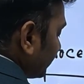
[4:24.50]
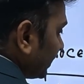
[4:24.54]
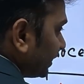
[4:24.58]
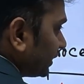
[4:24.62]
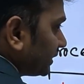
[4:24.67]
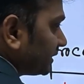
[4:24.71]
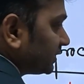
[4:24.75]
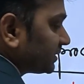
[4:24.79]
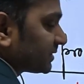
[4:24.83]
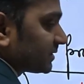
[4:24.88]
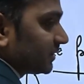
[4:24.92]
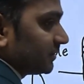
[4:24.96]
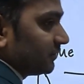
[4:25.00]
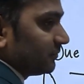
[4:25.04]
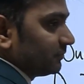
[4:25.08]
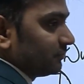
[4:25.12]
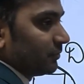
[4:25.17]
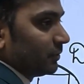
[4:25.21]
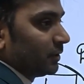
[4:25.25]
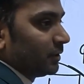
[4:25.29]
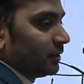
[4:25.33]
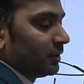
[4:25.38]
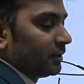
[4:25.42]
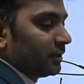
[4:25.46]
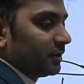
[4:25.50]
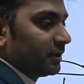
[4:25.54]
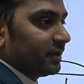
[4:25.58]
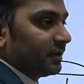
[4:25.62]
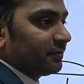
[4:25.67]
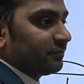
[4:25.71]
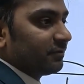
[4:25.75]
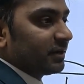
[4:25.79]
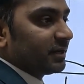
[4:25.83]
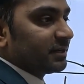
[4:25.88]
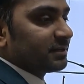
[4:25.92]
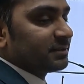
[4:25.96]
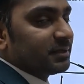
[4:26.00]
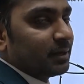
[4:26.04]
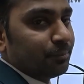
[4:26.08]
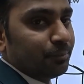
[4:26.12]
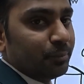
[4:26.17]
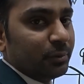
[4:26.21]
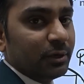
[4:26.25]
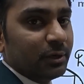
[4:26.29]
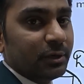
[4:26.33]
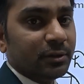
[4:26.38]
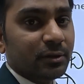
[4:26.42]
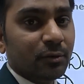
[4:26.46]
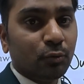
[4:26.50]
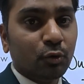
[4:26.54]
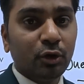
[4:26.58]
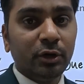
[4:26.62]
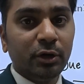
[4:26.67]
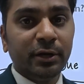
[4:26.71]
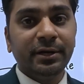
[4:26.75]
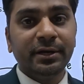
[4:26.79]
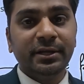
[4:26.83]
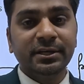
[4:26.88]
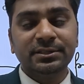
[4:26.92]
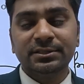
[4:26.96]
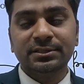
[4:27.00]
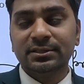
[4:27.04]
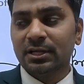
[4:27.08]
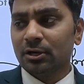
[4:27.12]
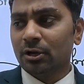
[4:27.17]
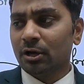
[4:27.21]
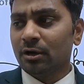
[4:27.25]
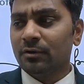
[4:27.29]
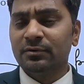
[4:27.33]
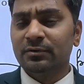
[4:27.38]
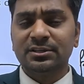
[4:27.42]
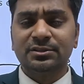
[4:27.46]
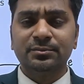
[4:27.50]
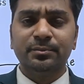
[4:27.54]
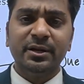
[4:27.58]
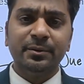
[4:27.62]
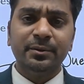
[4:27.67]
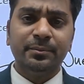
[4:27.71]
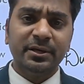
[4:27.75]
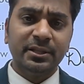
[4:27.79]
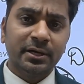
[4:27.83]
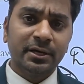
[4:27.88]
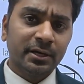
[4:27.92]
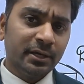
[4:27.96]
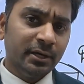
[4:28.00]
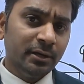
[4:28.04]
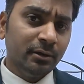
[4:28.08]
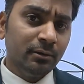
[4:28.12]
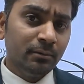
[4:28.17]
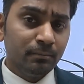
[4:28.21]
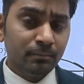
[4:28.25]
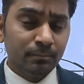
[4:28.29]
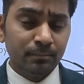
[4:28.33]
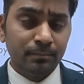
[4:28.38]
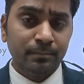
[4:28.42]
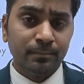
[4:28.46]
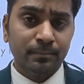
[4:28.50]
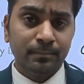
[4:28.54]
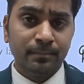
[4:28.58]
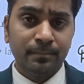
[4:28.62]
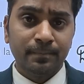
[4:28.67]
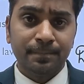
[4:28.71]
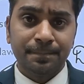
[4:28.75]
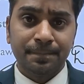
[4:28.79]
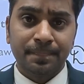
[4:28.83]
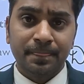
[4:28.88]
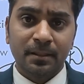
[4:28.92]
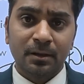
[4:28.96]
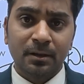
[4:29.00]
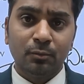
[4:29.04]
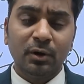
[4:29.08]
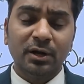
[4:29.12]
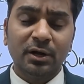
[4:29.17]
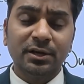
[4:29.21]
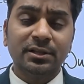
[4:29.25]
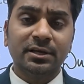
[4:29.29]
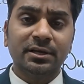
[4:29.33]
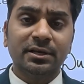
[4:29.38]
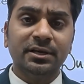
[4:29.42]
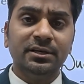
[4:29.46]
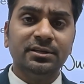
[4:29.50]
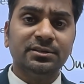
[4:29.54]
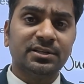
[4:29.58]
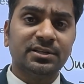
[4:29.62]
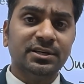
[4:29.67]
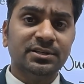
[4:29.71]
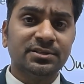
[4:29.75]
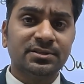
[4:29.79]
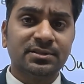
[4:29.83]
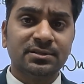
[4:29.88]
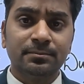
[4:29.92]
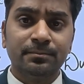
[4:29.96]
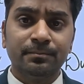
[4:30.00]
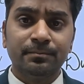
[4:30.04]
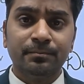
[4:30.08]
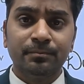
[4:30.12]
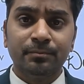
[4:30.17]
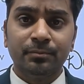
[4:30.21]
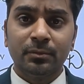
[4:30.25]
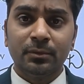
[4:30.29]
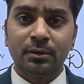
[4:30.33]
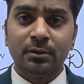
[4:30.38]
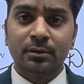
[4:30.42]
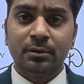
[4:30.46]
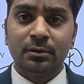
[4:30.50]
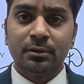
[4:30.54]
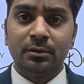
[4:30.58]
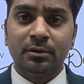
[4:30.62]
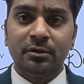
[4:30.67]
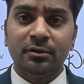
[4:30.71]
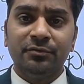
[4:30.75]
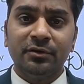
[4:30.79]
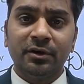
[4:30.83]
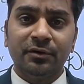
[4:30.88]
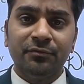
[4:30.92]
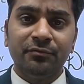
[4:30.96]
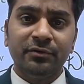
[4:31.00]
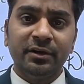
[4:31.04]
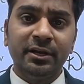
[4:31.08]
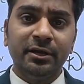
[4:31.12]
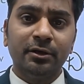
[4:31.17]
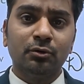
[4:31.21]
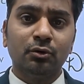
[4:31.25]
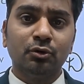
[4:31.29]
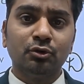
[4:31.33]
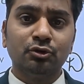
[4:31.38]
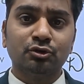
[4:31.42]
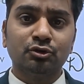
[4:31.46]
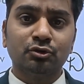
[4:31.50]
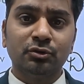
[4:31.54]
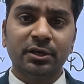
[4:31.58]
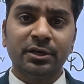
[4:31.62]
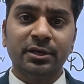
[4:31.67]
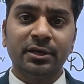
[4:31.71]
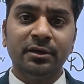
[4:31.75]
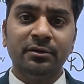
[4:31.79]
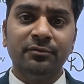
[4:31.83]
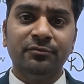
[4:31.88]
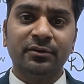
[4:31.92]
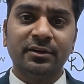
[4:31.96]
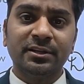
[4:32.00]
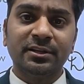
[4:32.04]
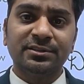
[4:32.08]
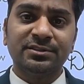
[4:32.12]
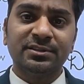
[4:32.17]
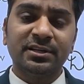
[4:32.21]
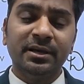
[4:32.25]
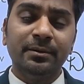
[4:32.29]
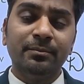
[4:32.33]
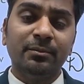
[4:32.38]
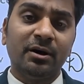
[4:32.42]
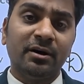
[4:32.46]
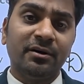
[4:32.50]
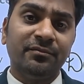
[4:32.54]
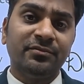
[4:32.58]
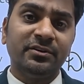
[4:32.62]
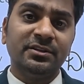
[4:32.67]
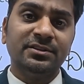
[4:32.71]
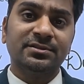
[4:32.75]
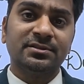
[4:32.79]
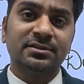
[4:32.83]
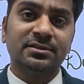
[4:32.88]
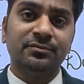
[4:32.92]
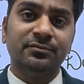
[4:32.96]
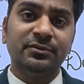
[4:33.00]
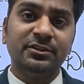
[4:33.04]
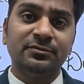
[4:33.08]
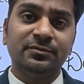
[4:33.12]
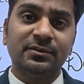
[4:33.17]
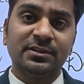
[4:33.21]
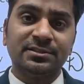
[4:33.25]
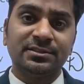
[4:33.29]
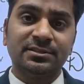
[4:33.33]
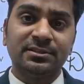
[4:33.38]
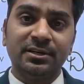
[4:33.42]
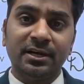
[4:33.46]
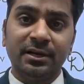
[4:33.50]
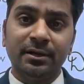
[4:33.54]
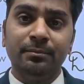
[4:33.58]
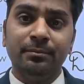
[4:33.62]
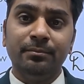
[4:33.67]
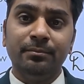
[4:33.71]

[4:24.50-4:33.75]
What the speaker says: itself. Take for example, in the olden days, the law was made by the king. What the king says, if you are very close to the king for the same offense which was done